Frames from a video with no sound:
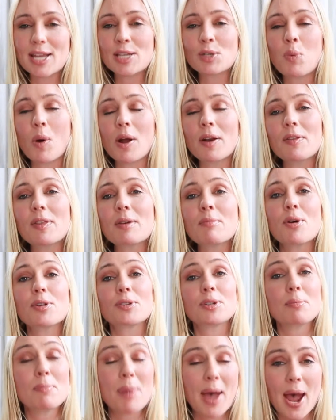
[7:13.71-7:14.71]
is one of the
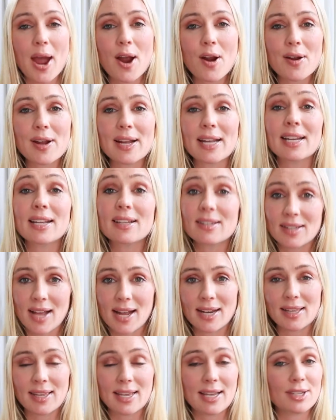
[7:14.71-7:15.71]
most empowering and
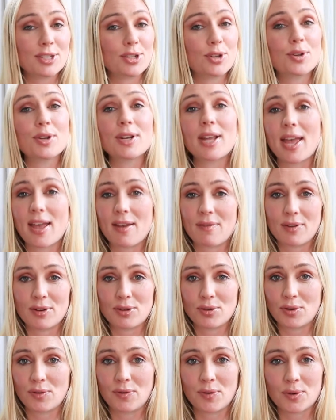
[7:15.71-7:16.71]
exciting things you could
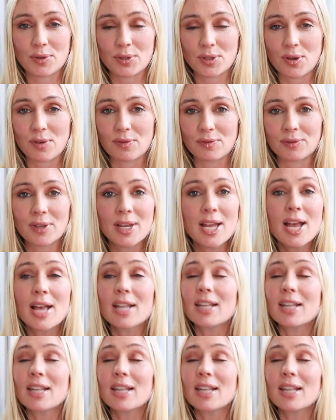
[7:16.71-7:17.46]
ever do for yourself.